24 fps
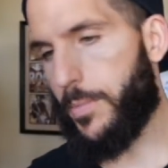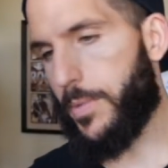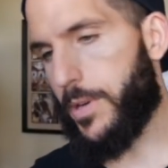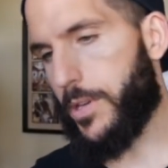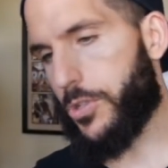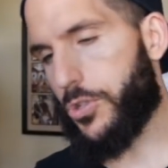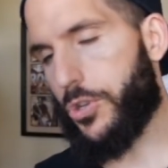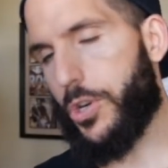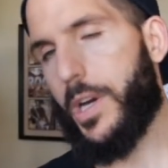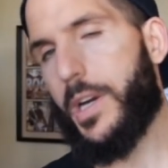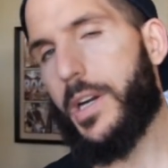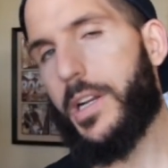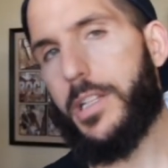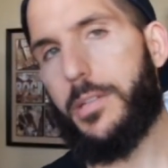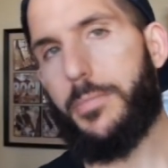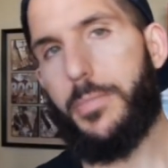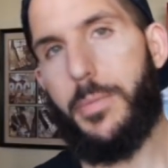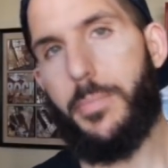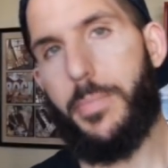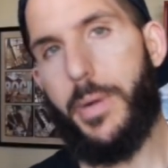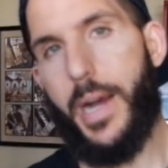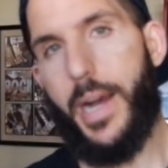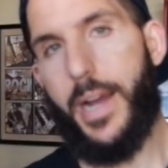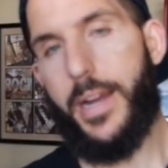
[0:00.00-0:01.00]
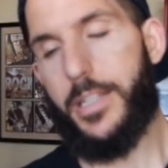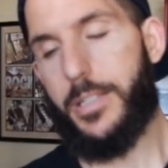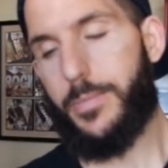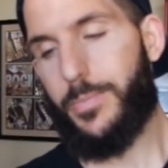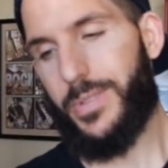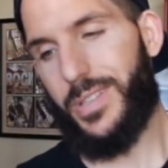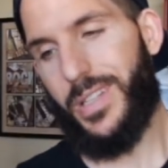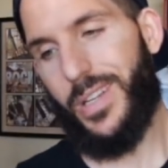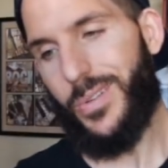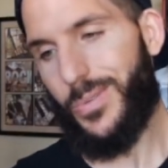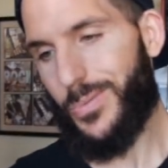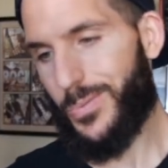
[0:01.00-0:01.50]
I'm going to try not to be biased,
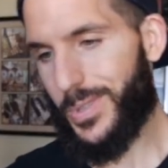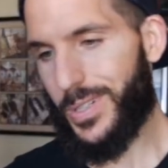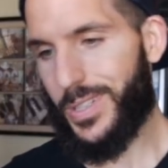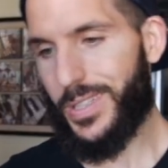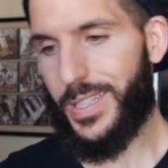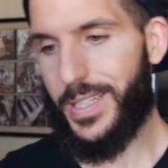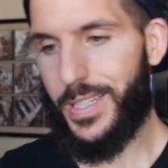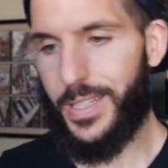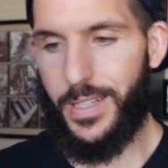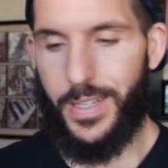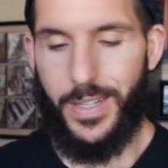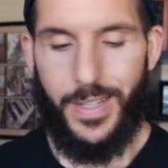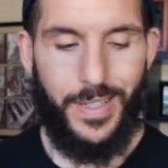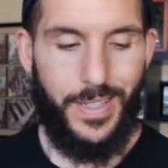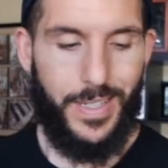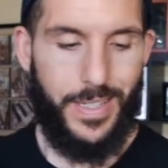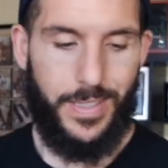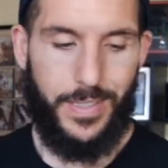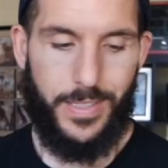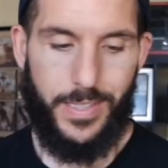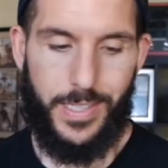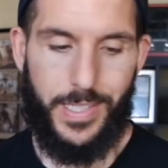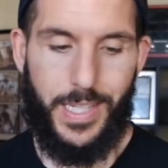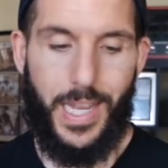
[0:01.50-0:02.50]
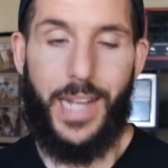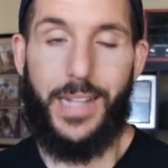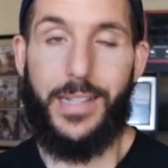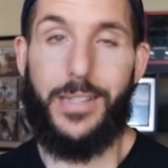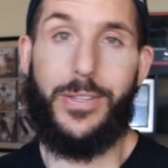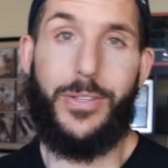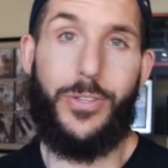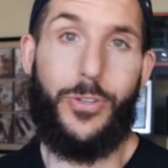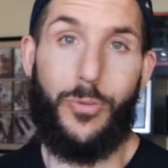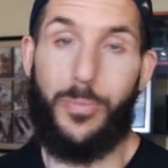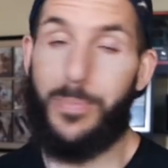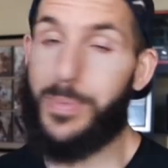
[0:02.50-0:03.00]
but they really set
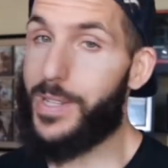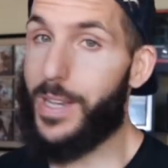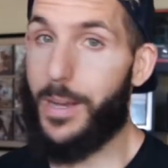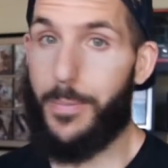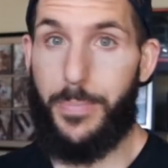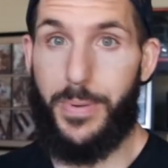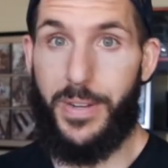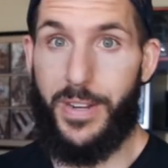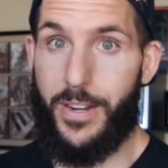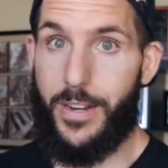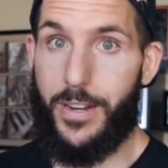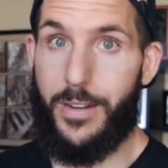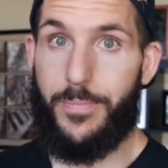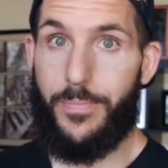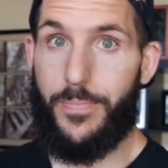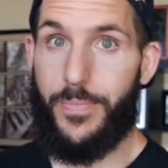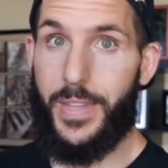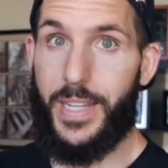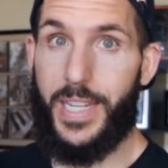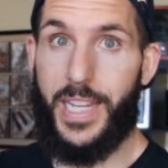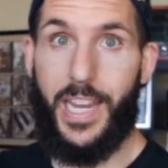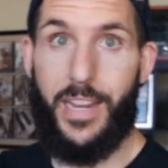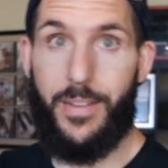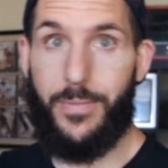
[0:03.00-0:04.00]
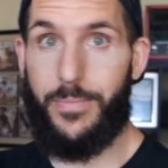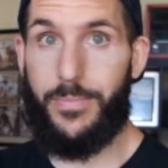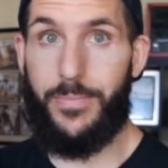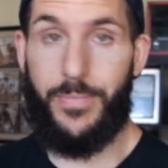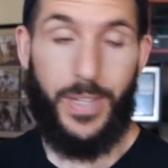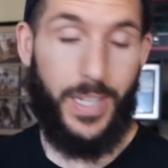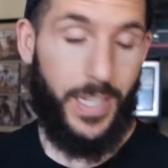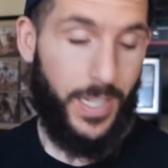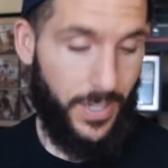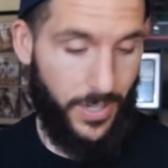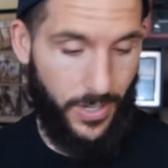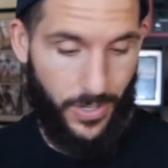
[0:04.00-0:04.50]
soups up here. They gave
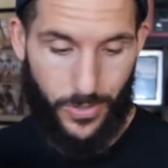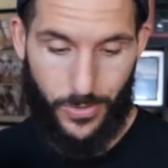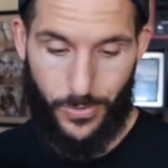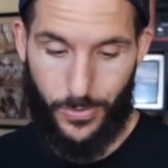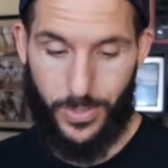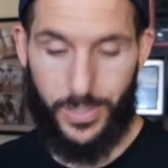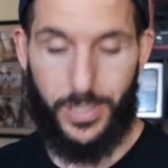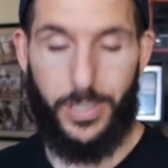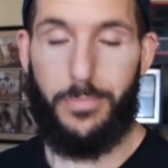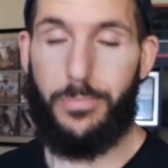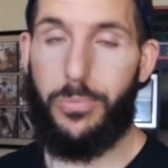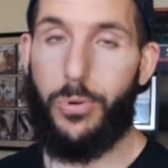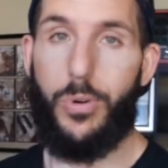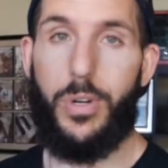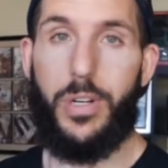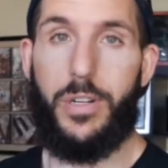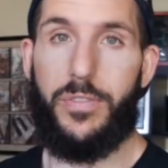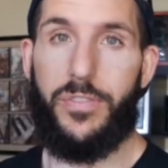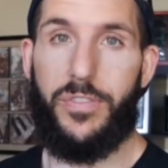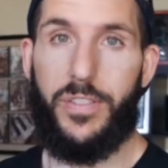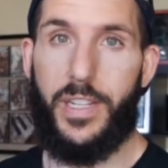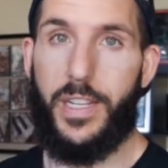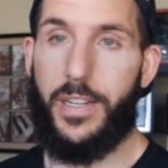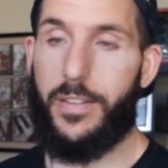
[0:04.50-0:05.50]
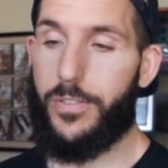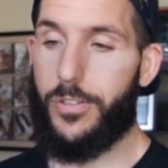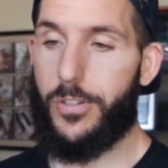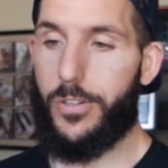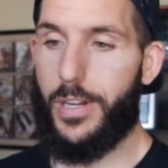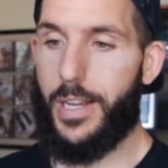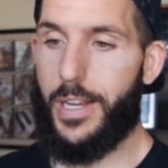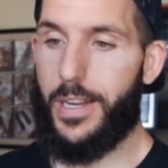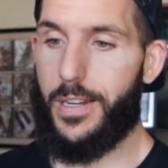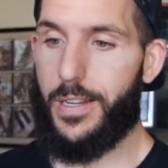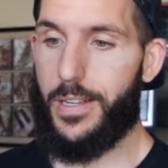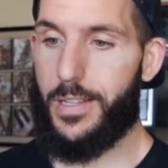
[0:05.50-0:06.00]
them a really boring
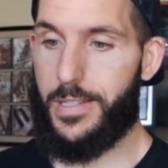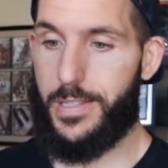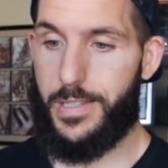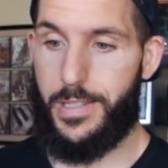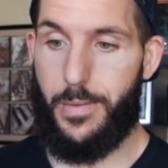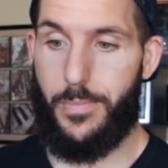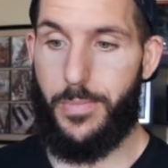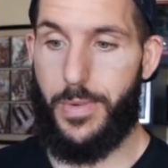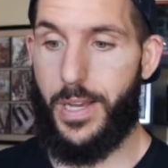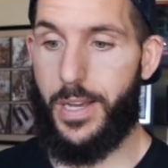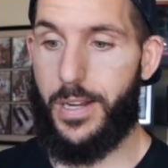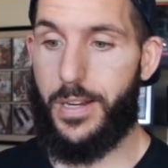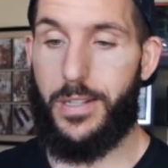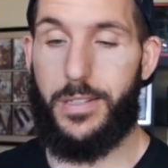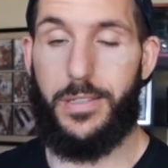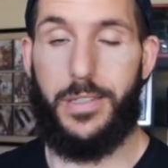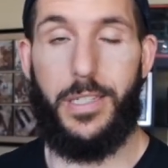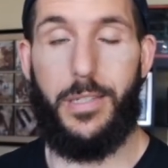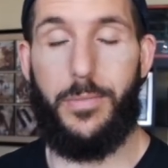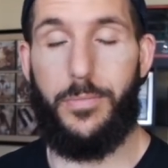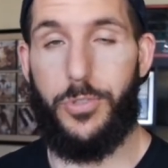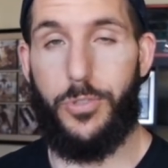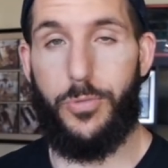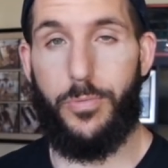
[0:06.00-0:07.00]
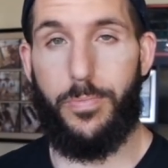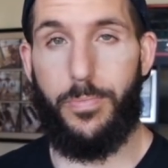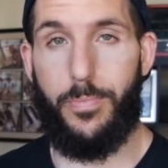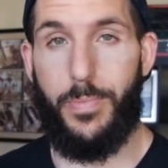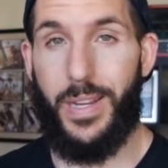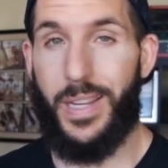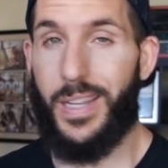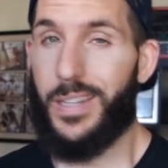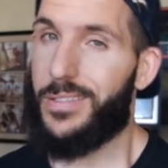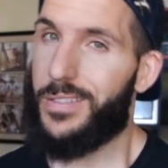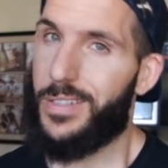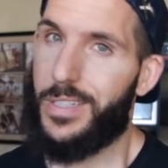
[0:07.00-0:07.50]
flavor, and since I'm not on Team
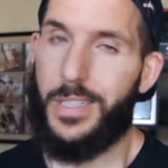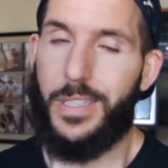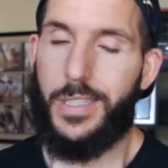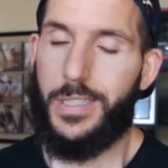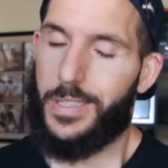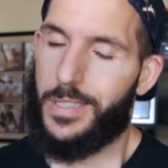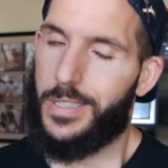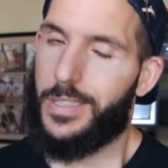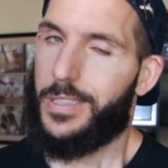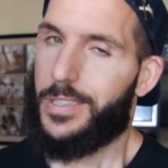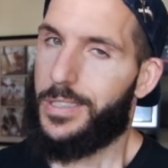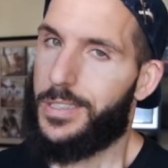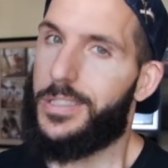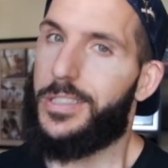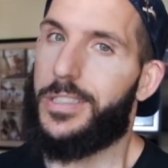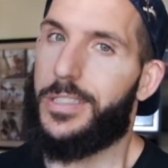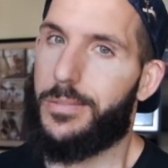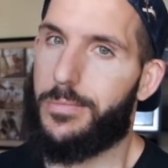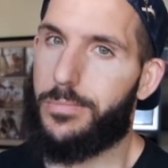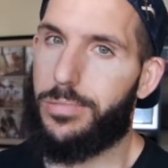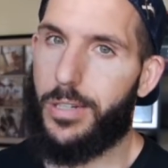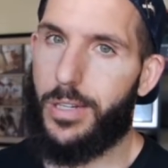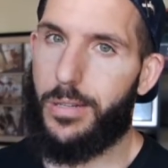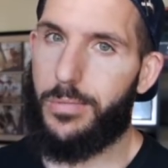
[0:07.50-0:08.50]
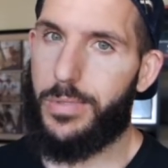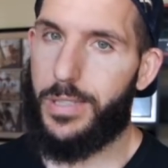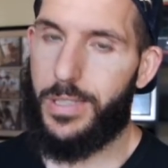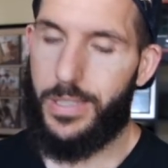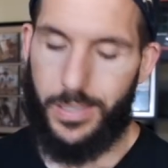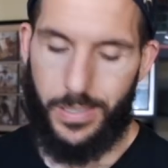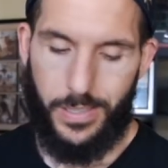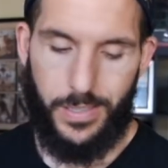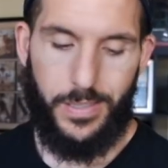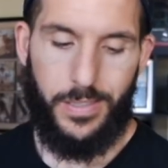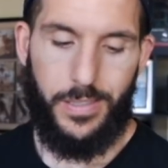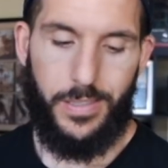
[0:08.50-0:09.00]
Superman, you
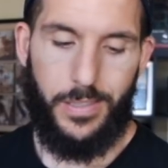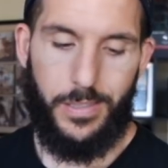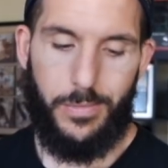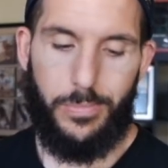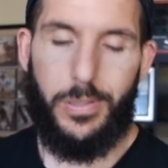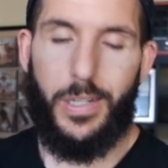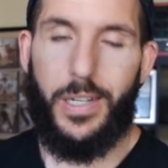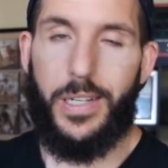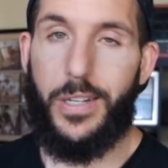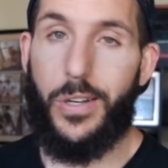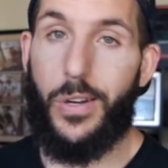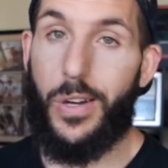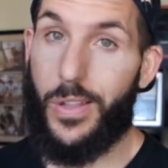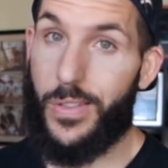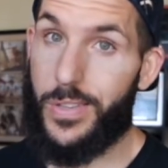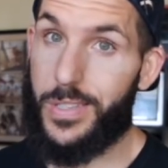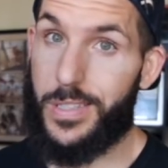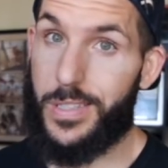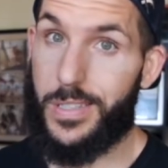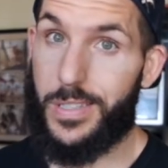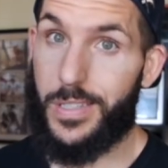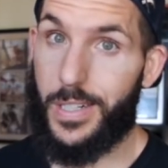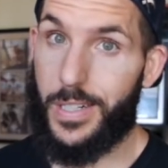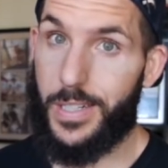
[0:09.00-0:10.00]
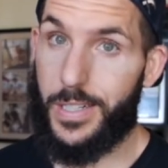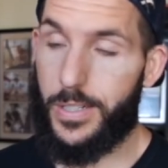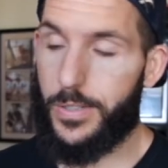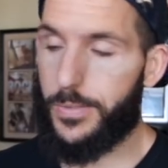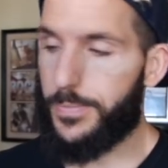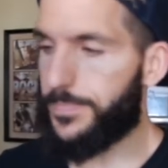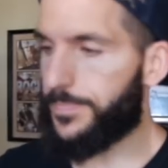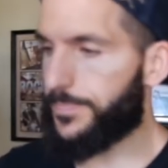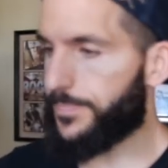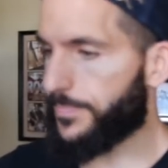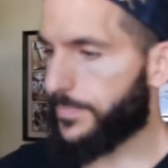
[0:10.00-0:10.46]
probably know how this is going to go.